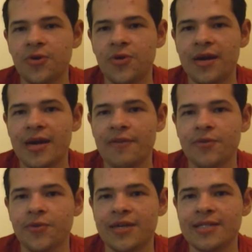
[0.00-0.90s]

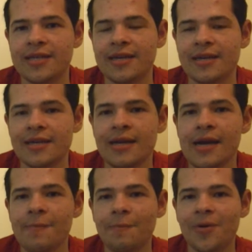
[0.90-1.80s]
everyone's gonna
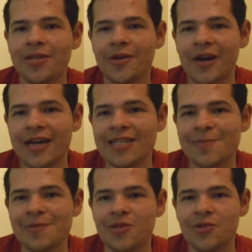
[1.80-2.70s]
put their hands
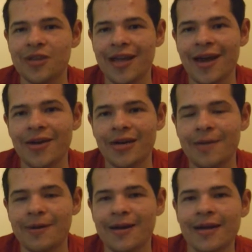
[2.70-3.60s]
up into the air, and
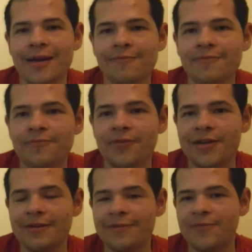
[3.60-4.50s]
I'm gonna get
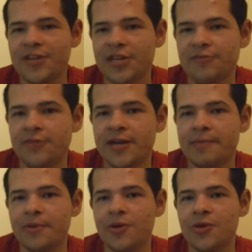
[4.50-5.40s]
50
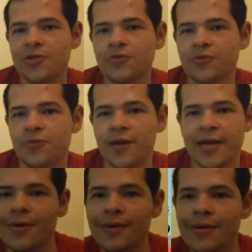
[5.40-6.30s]
frickin' burgers for free.
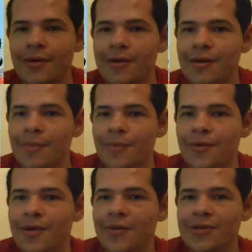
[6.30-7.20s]

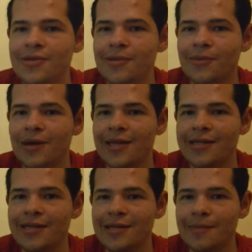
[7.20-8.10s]
Anyways, number
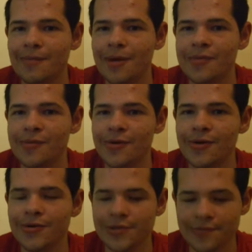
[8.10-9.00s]
18, Bob's Burgers.